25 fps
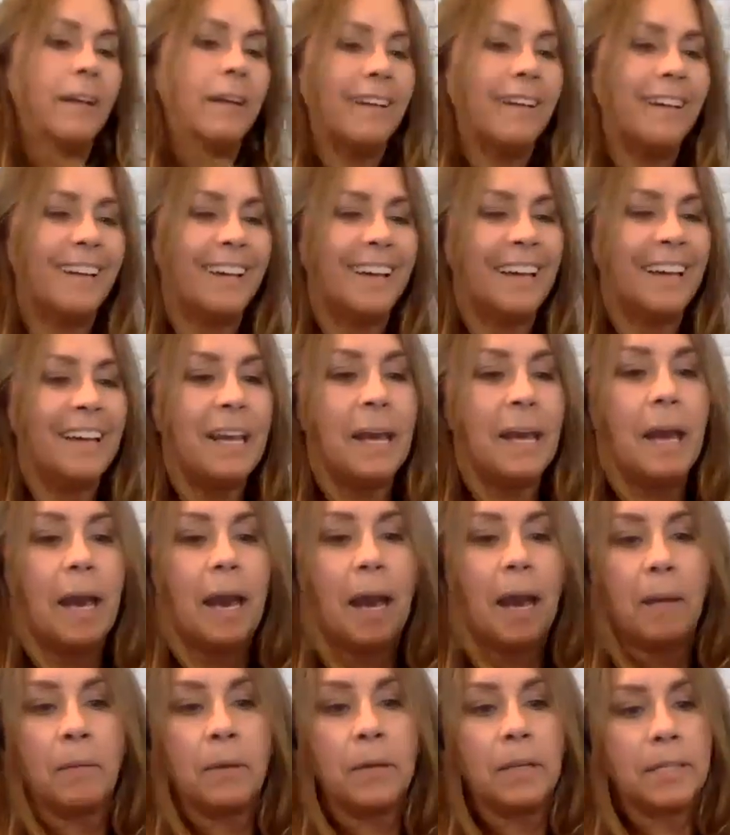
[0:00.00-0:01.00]

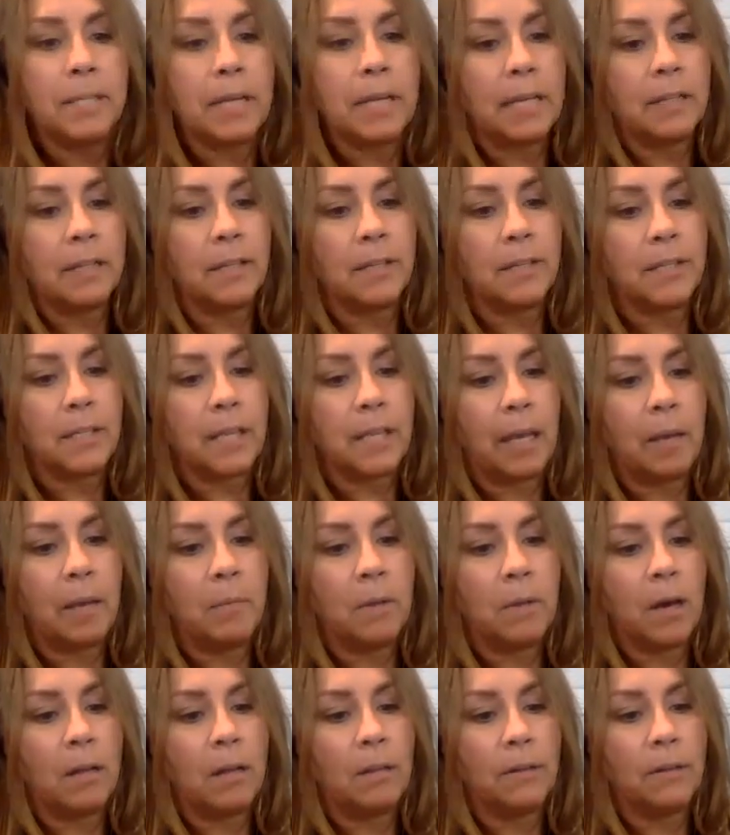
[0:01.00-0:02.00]
I'm going to take the
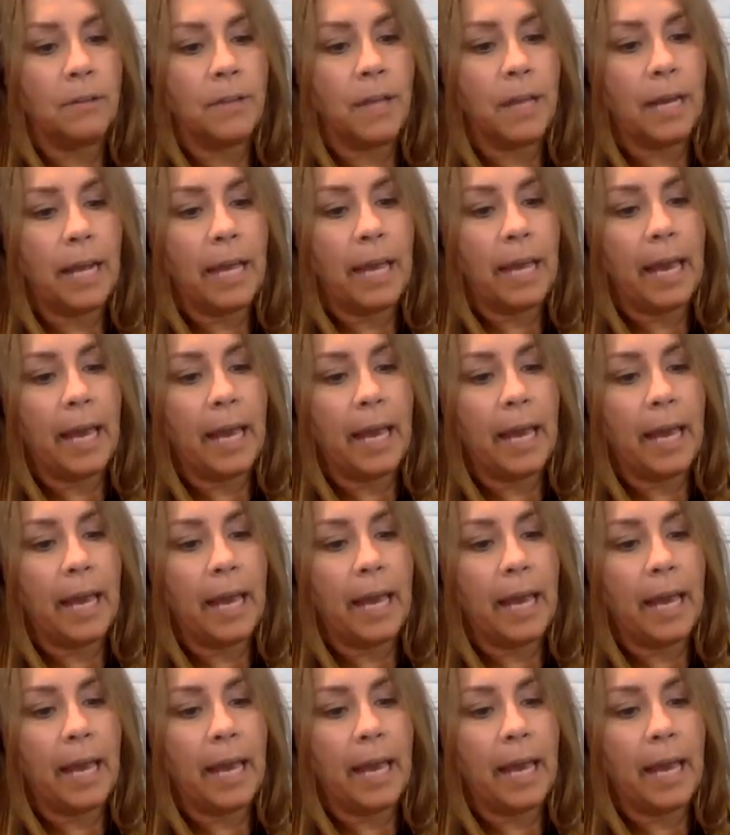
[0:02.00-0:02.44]
same color that I